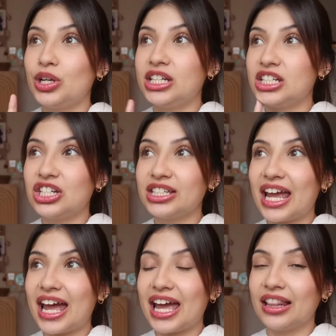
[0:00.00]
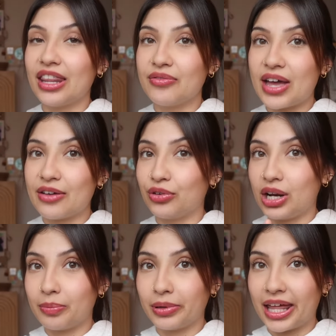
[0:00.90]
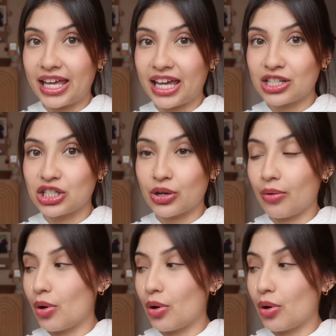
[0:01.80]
We did just get a Lovevery play kit, so I